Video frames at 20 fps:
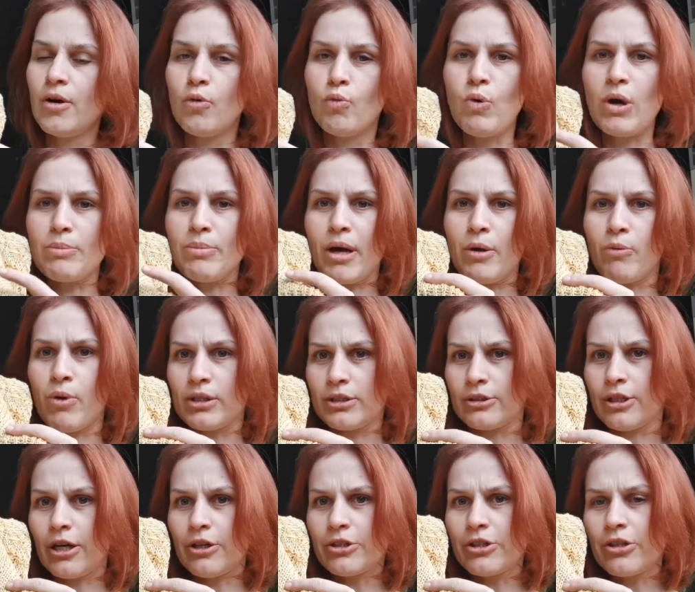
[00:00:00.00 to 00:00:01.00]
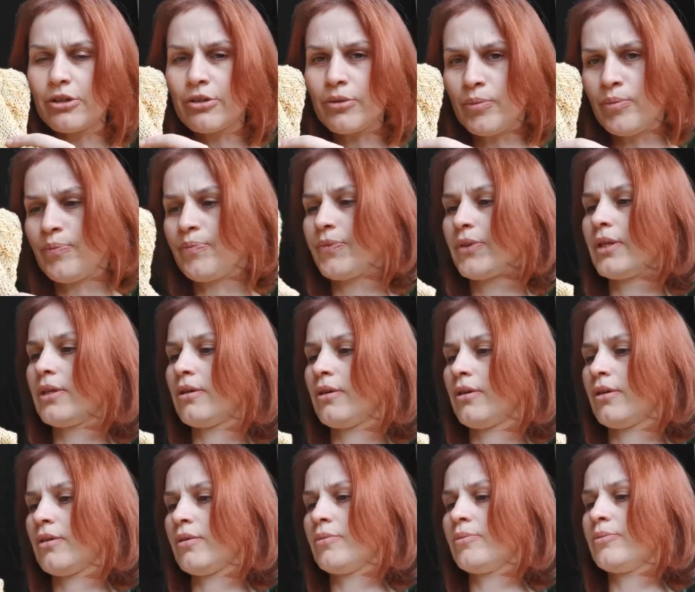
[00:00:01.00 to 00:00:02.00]
one by one garter,
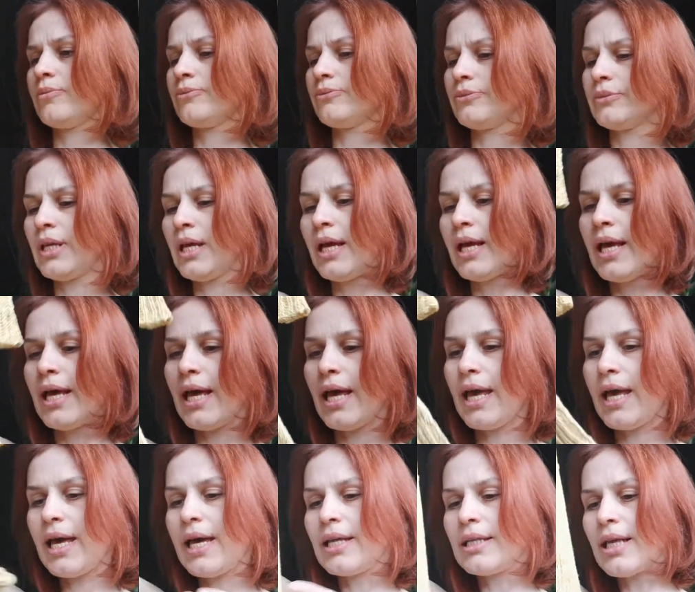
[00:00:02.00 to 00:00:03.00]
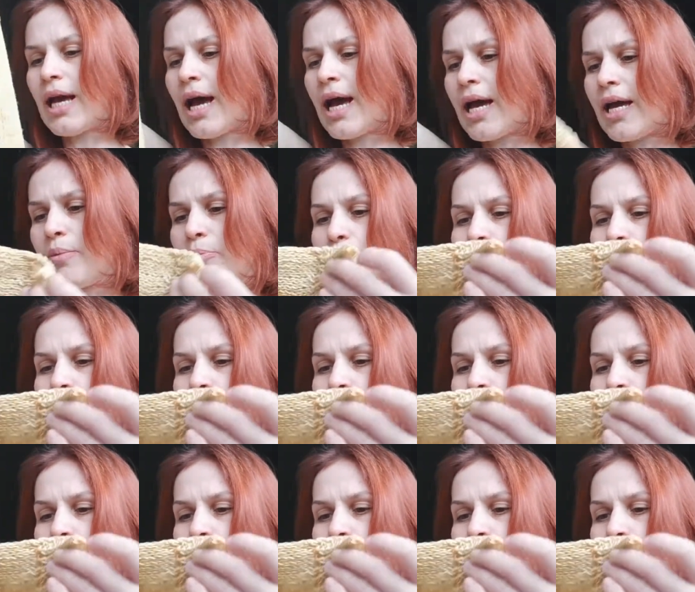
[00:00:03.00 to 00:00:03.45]
and I